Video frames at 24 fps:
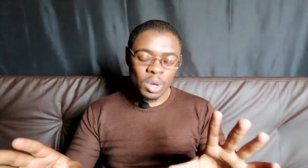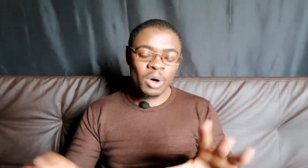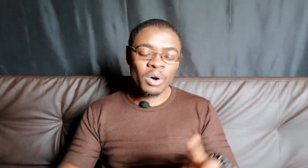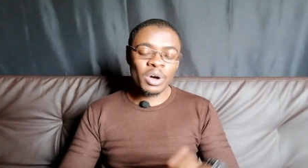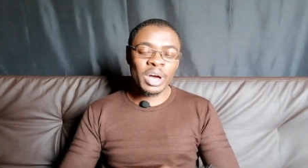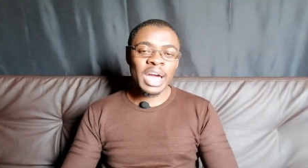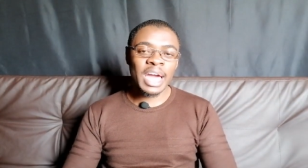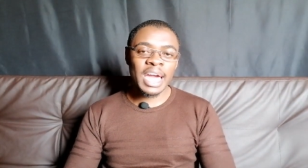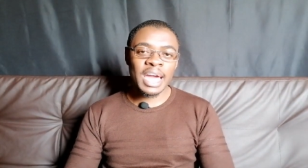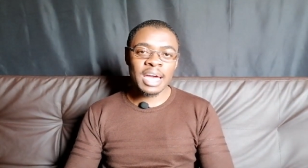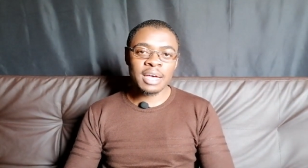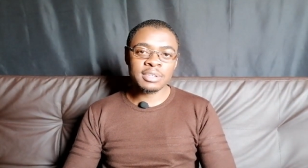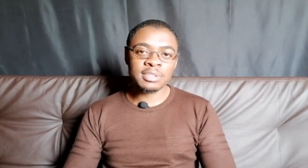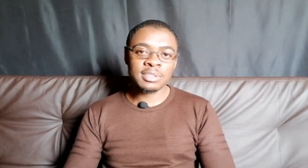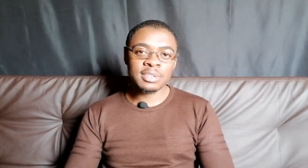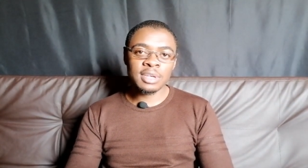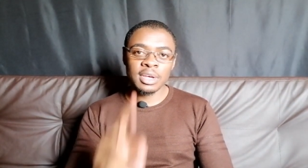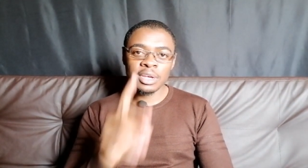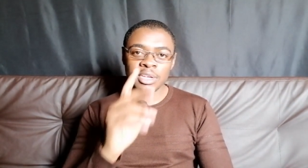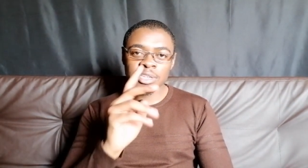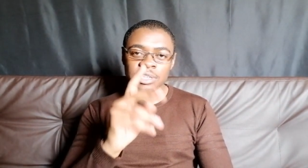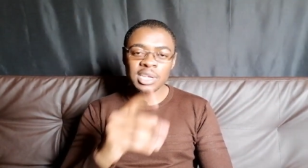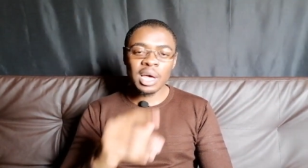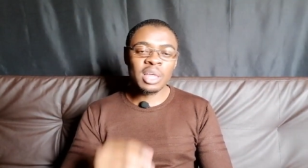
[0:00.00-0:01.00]
well as
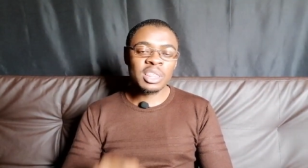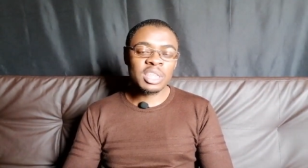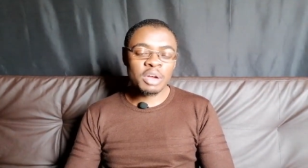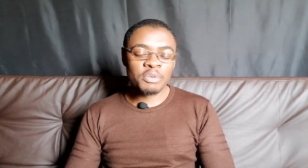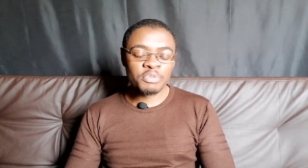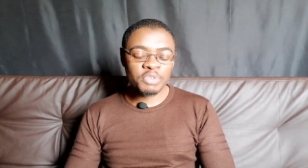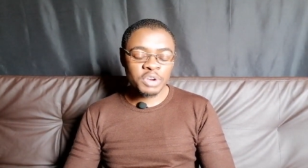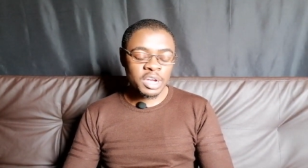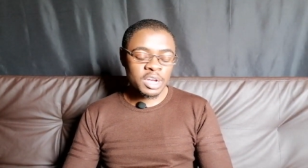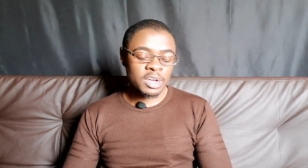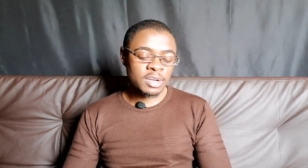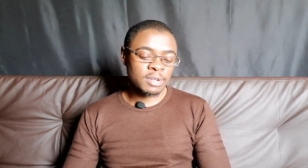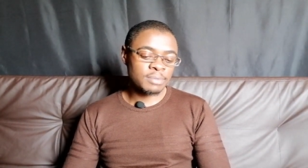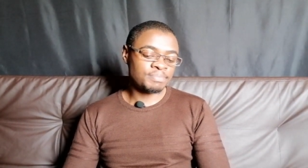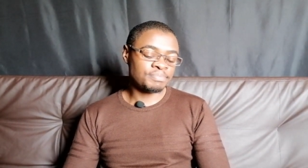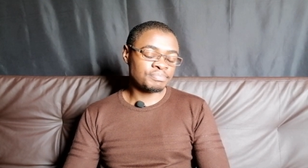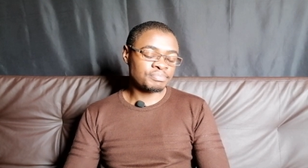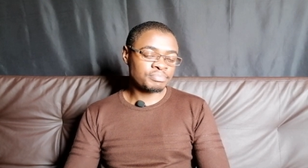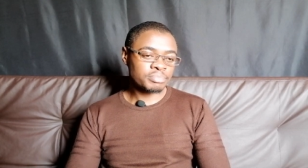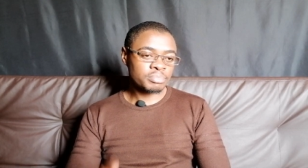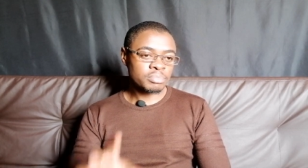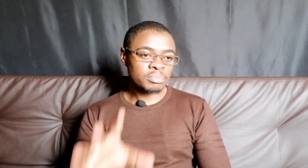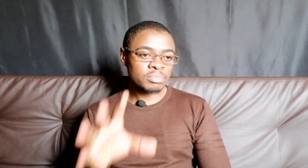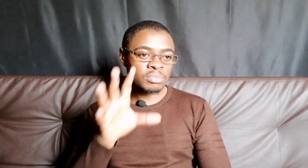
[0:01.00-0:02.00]
South Africa.
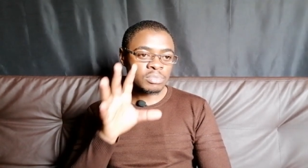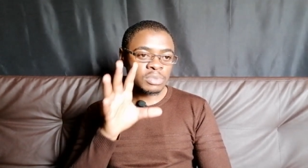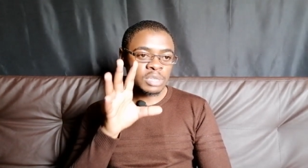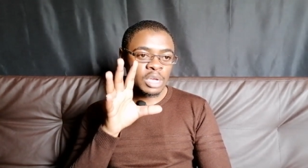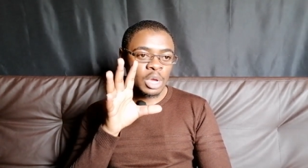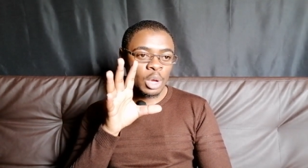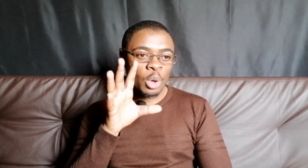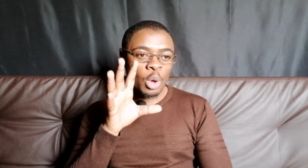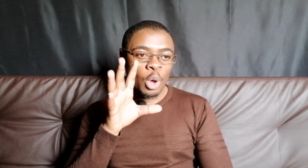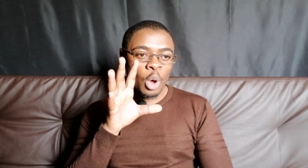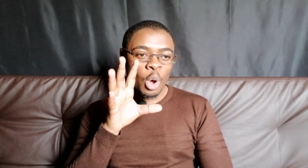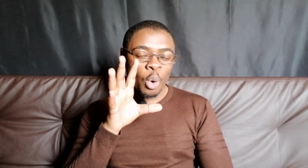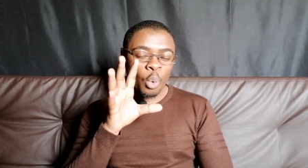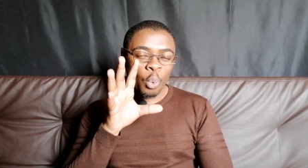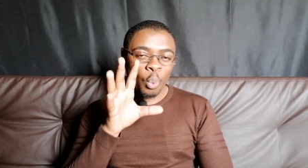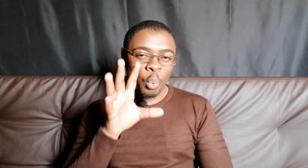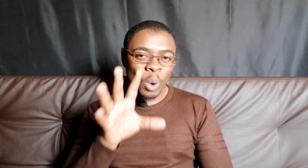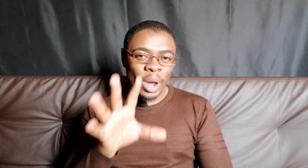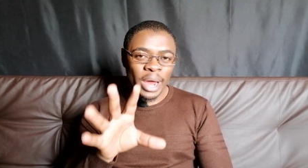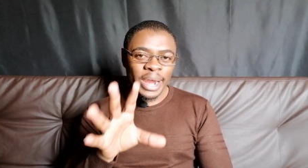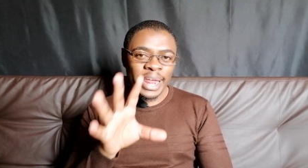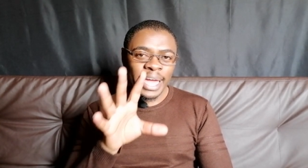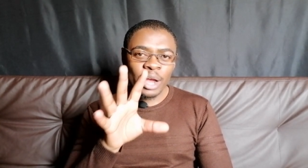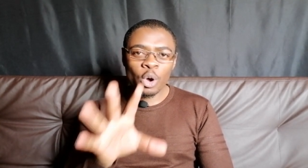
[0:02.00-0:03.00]

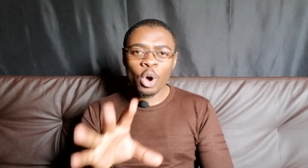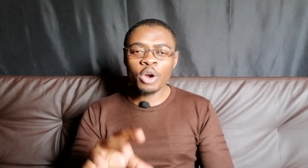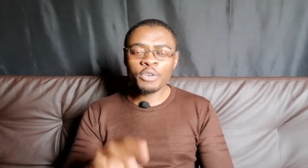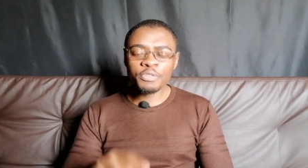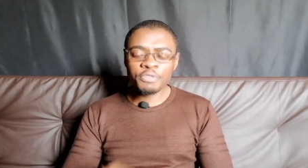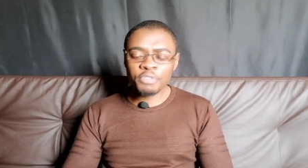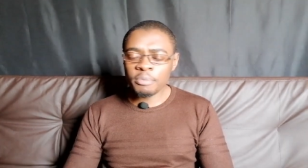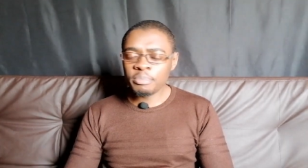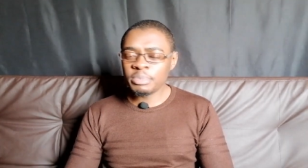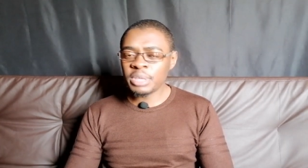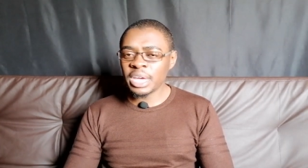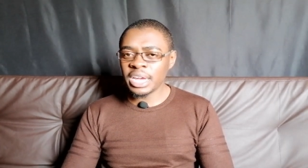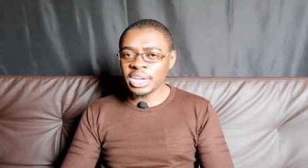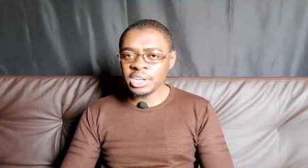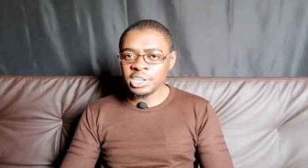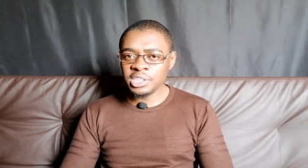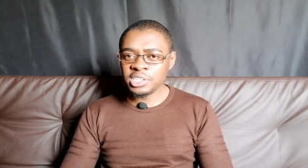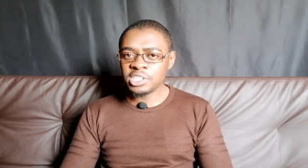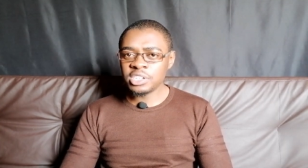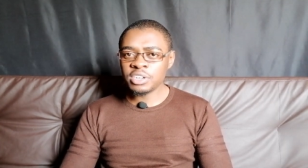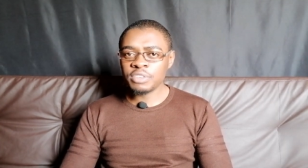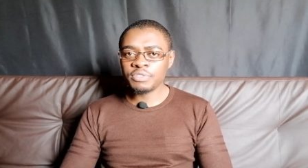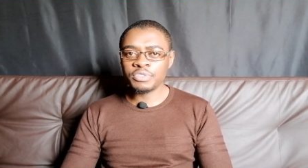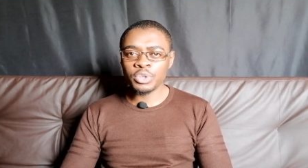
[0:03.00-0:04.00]
What I got from the
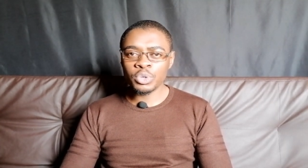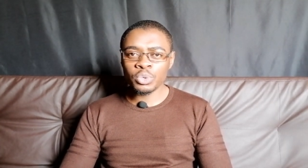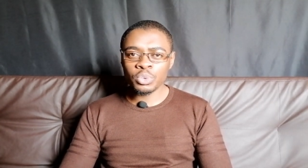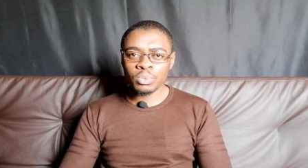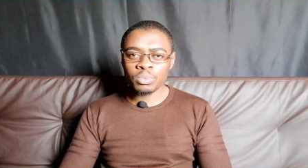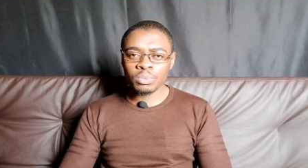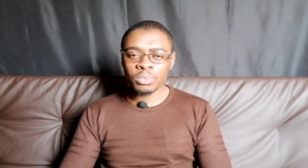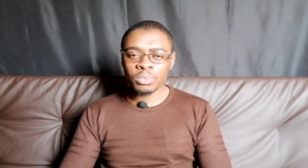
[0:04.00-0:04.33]
interview